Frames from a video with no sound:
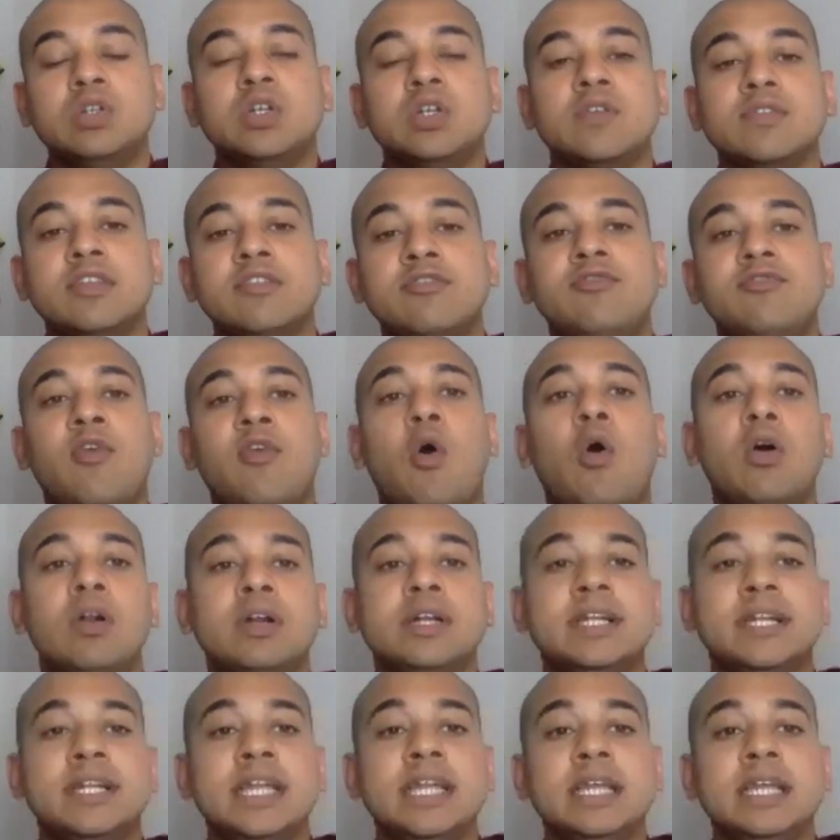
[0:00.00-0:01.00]
of the
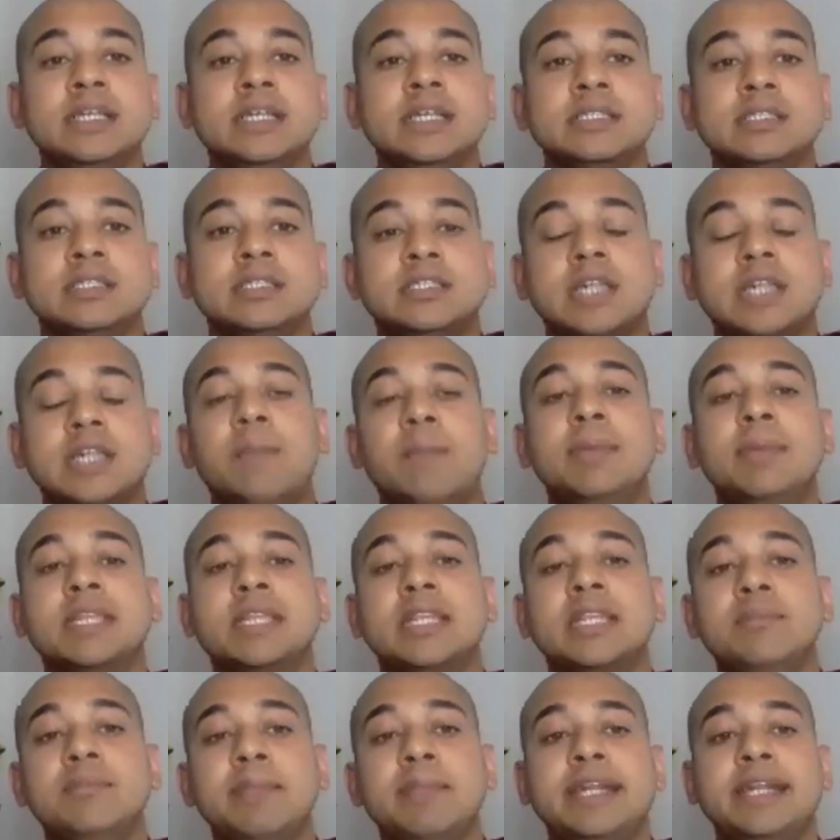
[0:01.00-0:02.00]
40
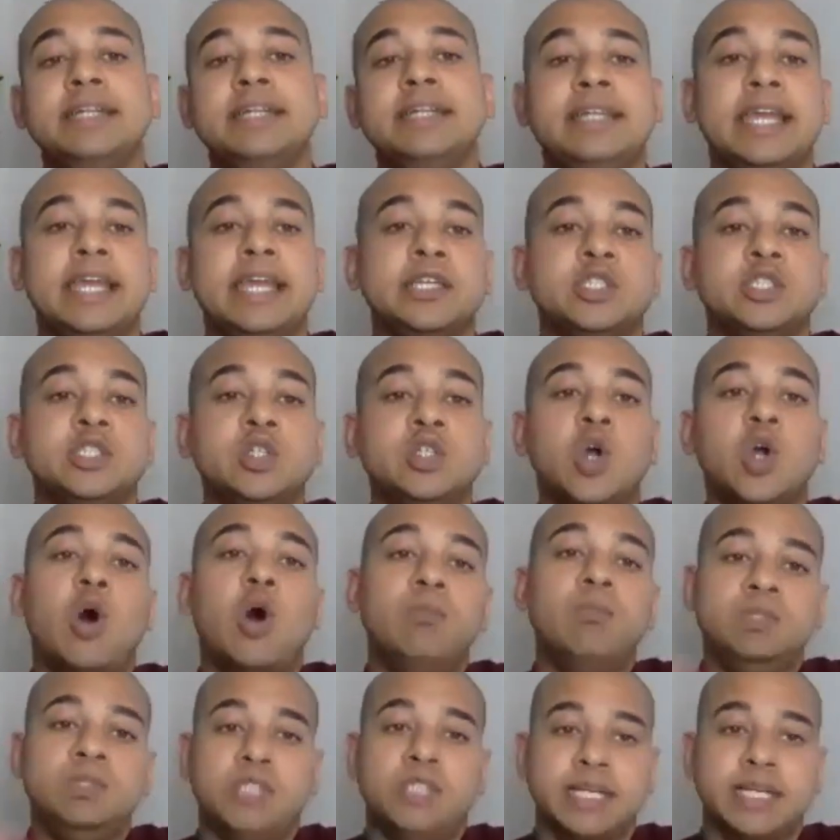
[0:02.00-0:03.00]
samatha meditation
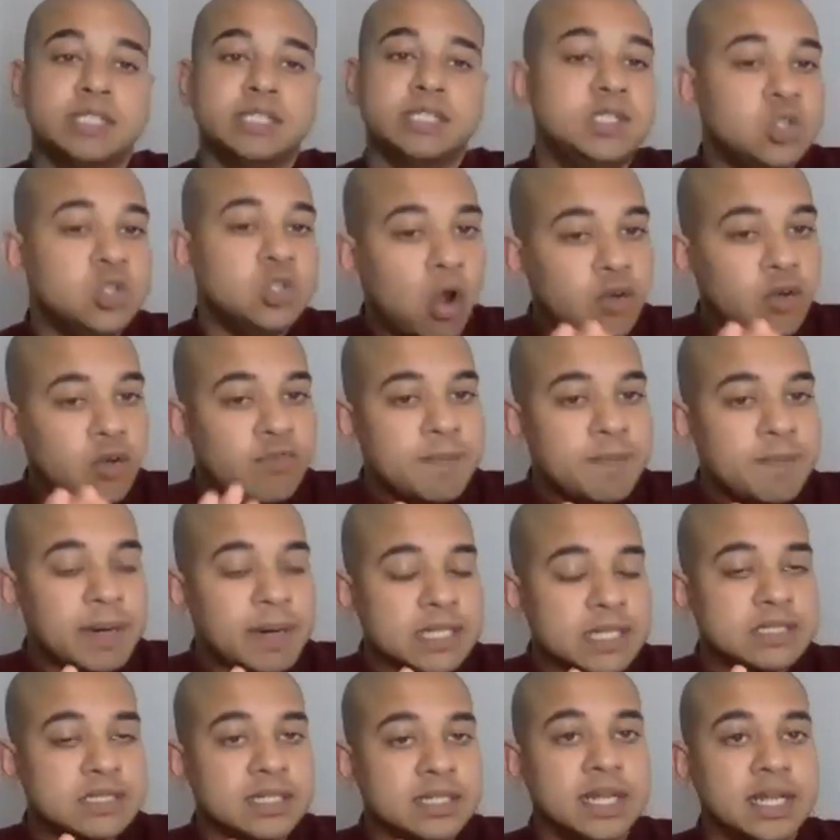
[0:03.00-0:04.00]
objects, not
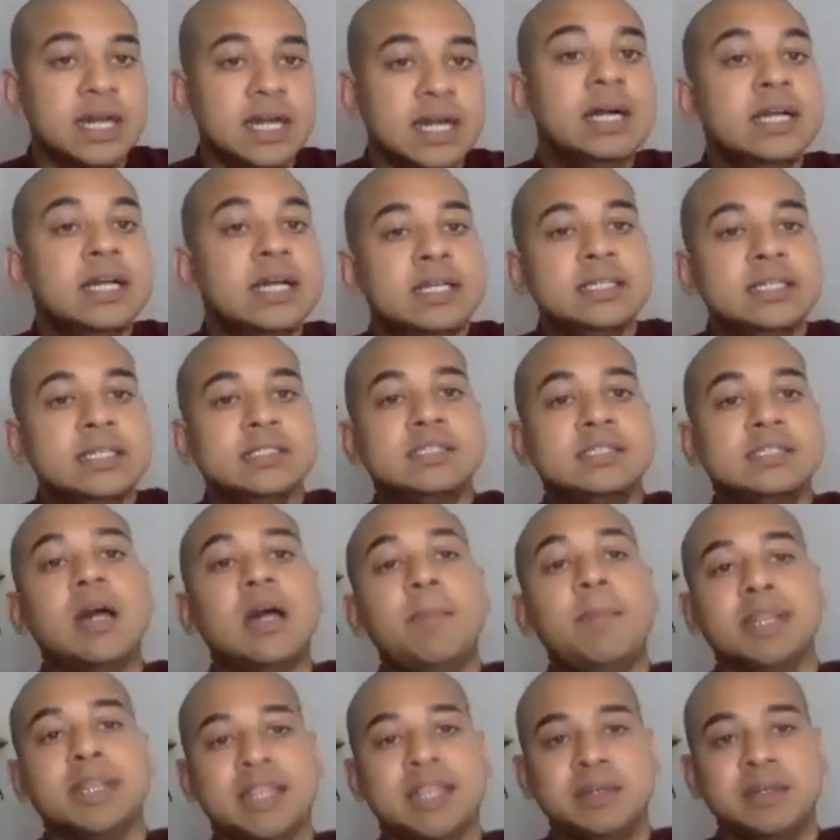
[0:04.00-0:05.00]
vipassana,
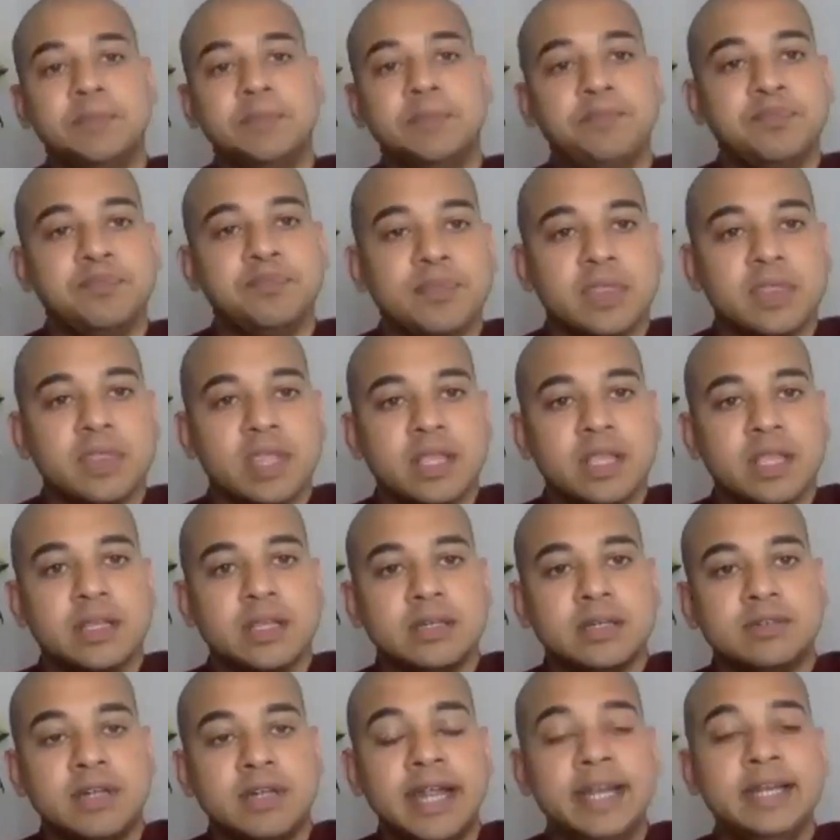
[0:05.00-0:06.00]
samatha,
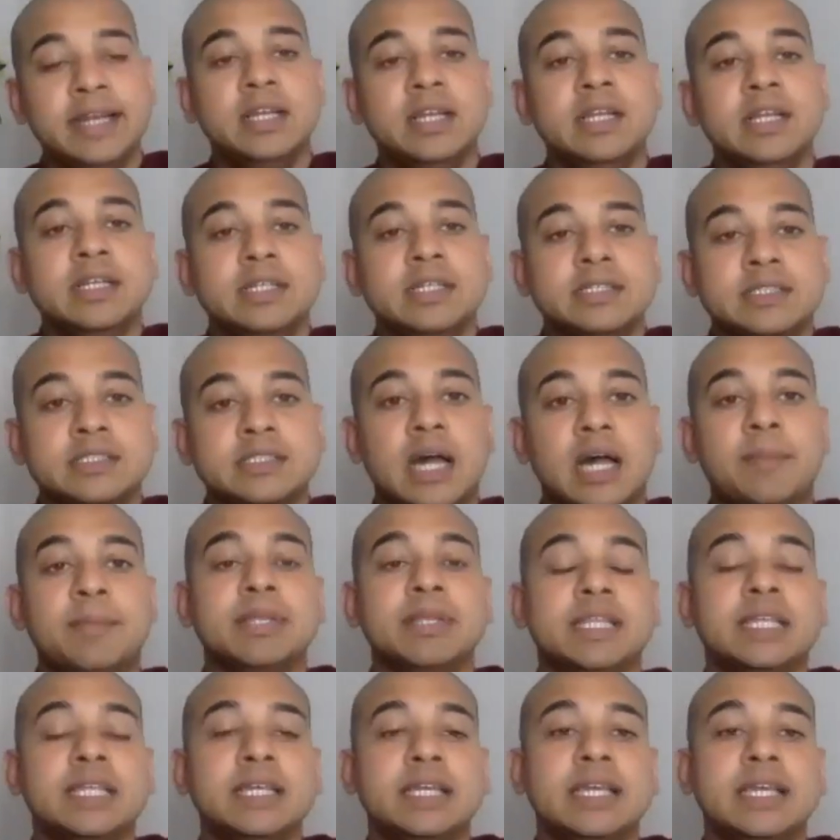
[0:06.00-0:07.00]
right?
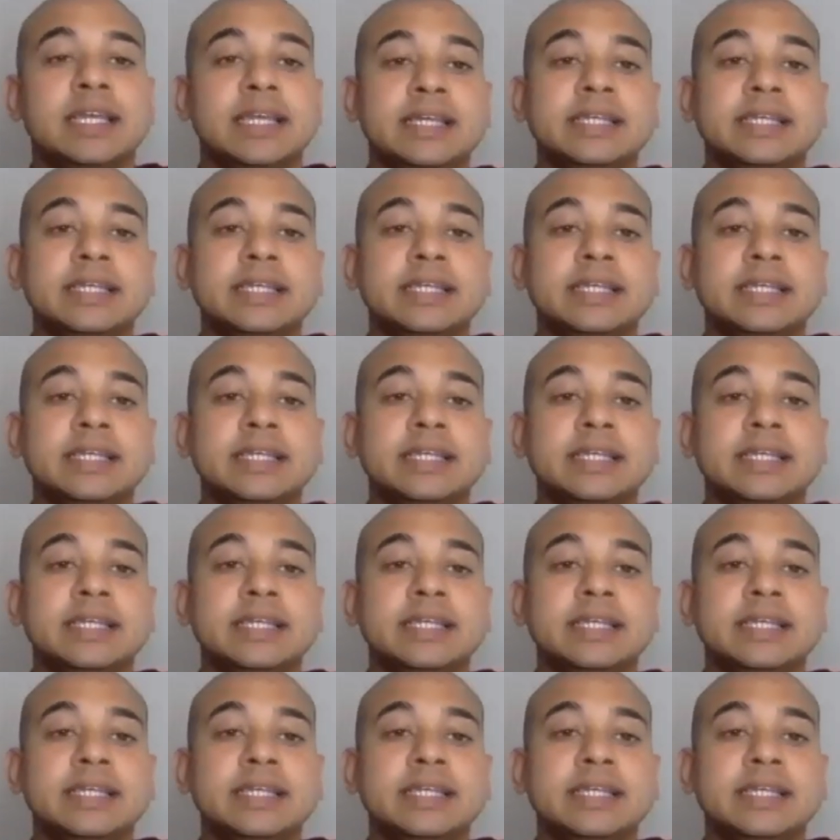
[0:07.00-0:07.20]
Samatha